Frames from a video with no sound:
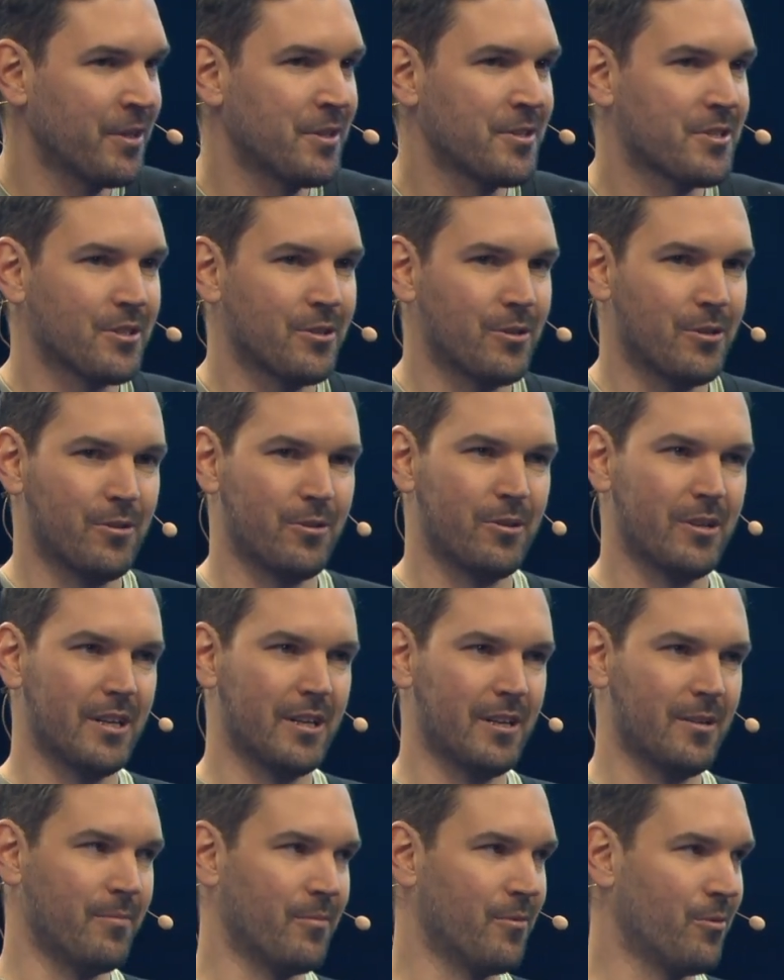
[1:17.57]
So
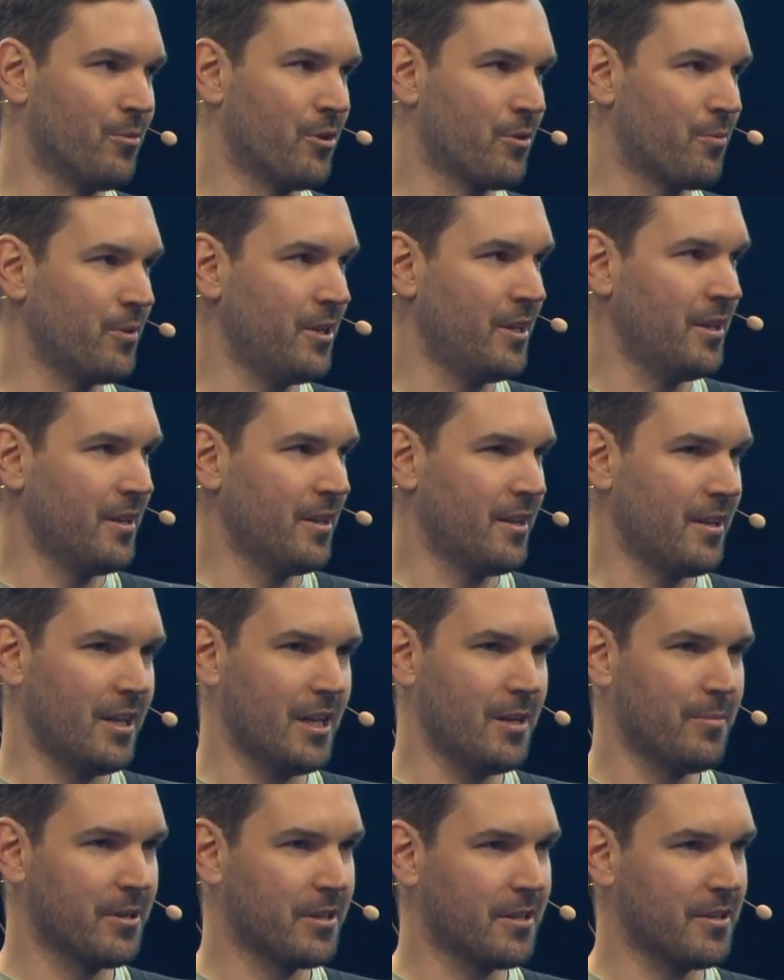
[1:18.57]
um, what we
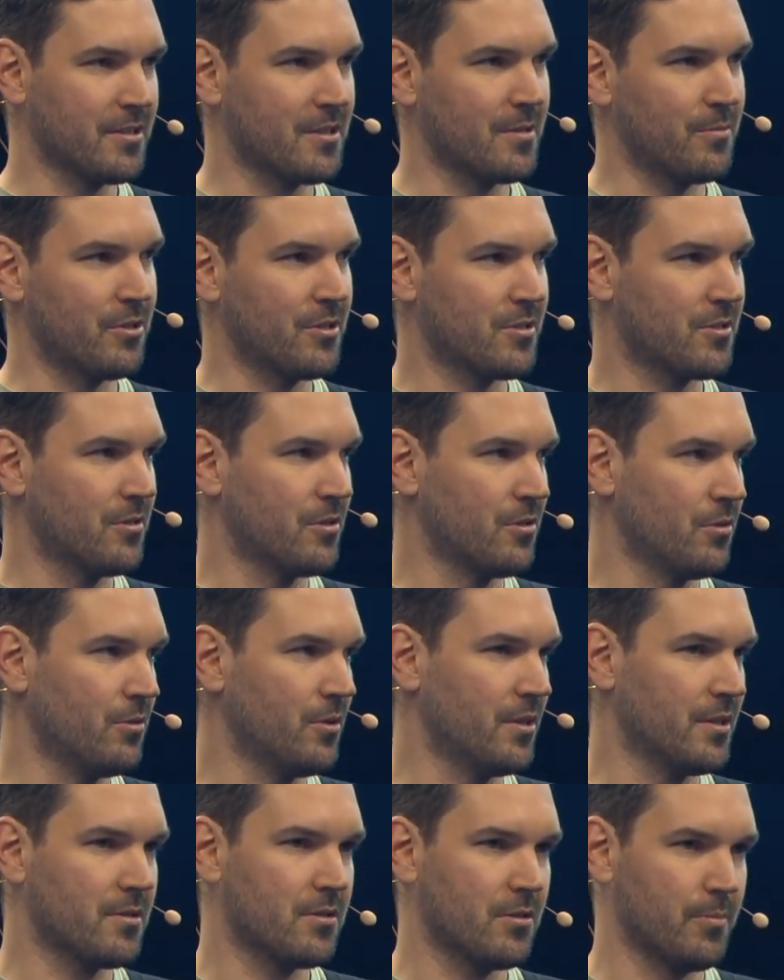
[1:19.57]
enable customers to
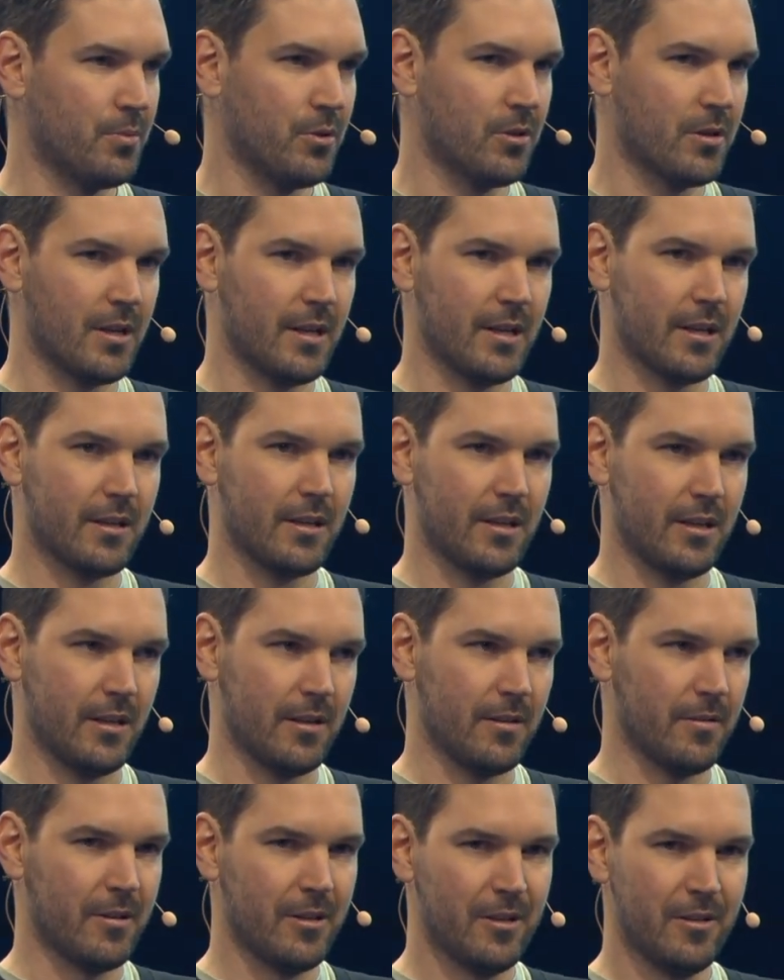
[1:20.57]
do is to put like
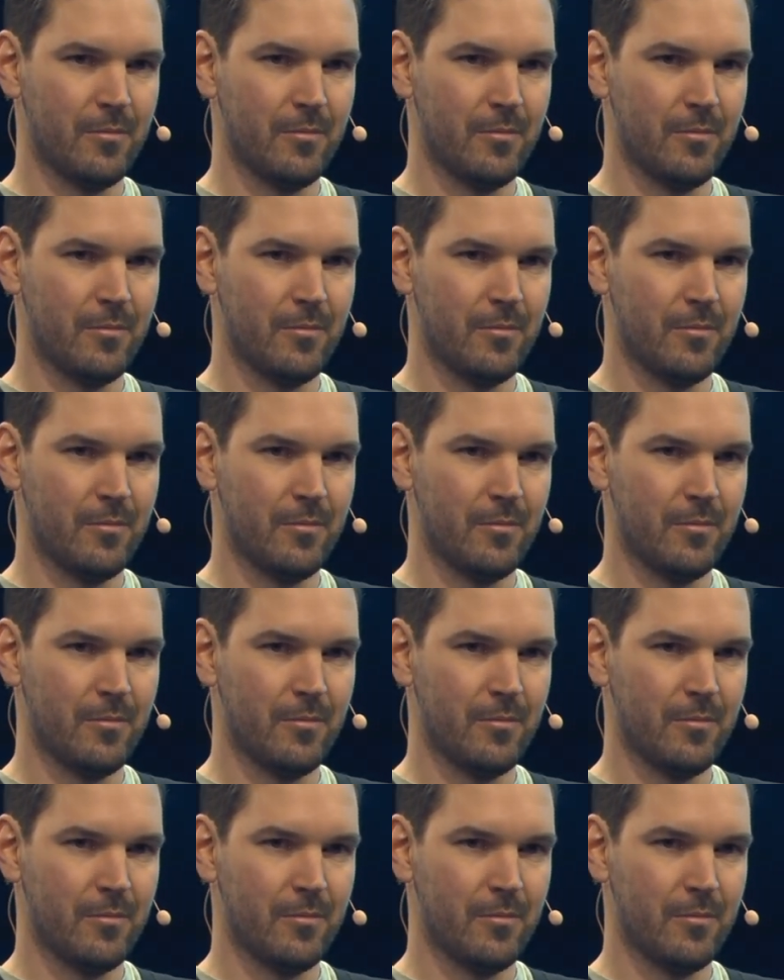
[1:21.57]
a